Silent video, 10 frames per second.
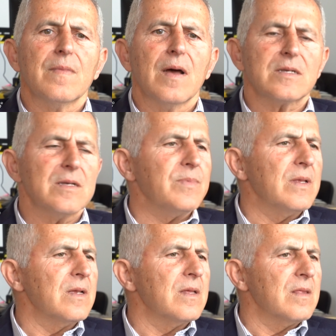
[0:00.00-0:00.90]

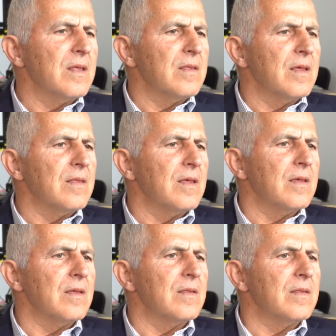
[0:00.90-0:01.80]
accepting the,
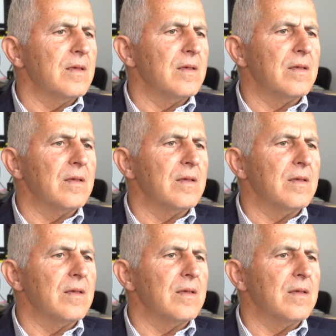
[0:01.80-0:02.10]
the, the,